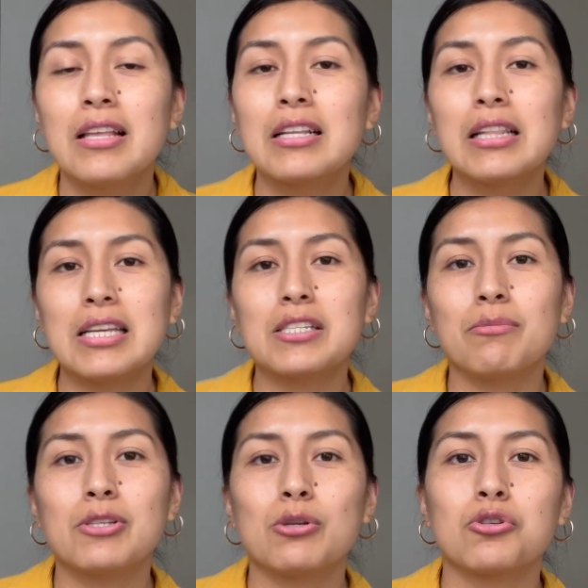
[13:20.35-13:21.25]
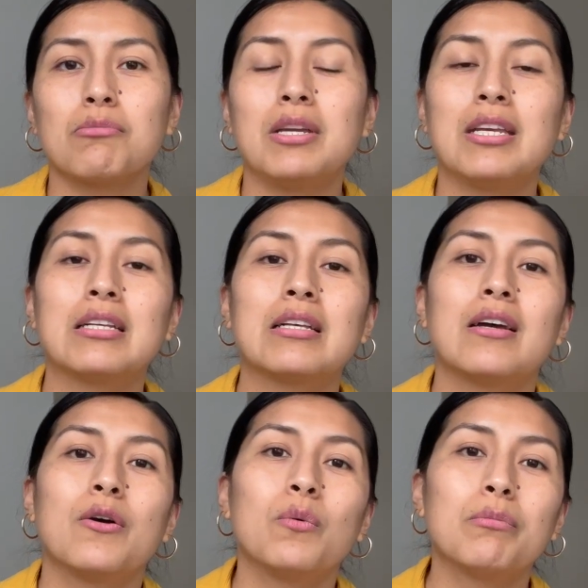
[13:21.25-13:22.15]
The links to my social media
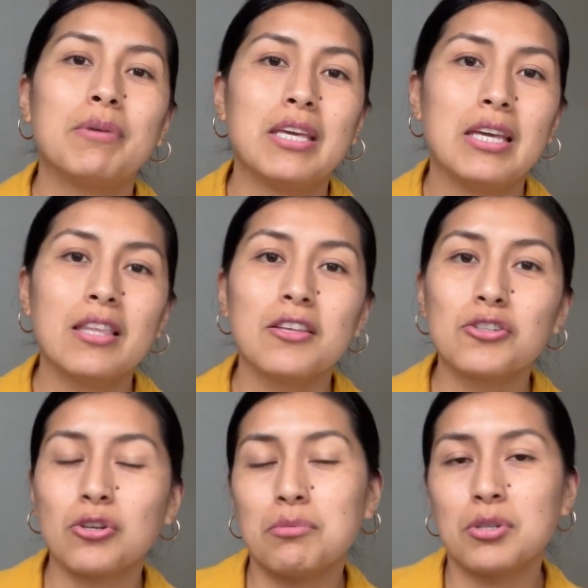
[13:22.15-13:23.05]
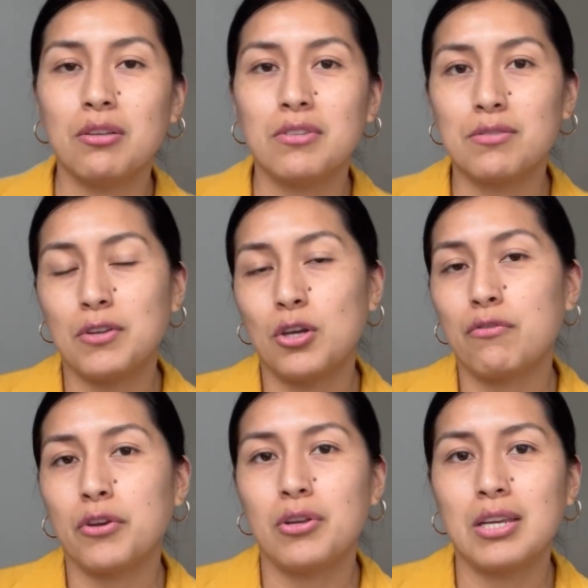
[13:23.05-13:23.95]
will be in the description of this video
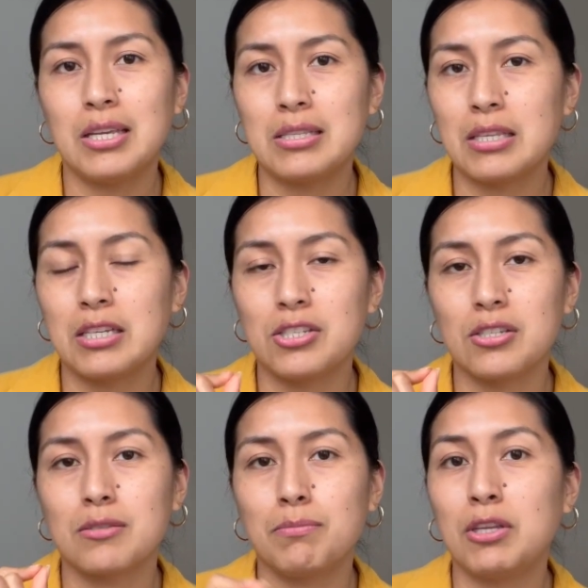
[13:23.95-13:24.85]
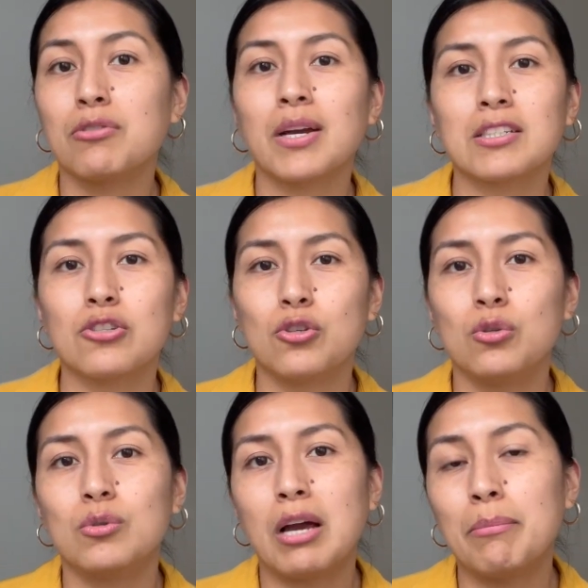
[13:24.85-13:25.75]
for you to easily just be directed
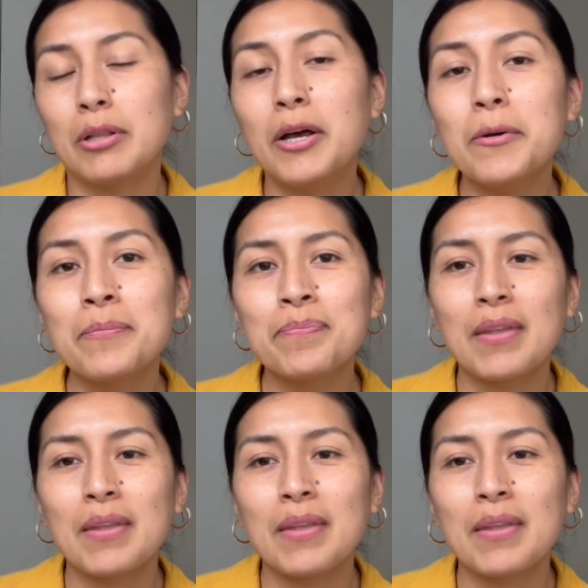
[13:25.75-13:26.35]
to down below.